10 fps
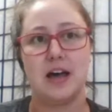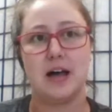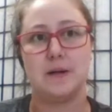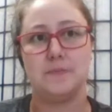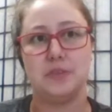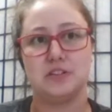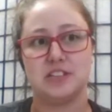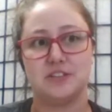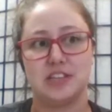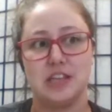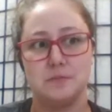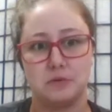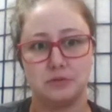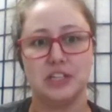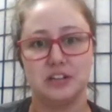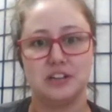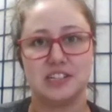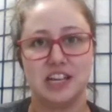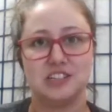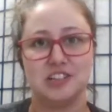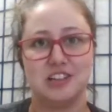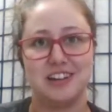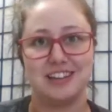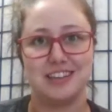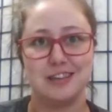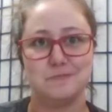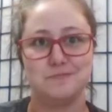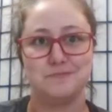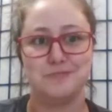um, you just have to keep a really good intention and keep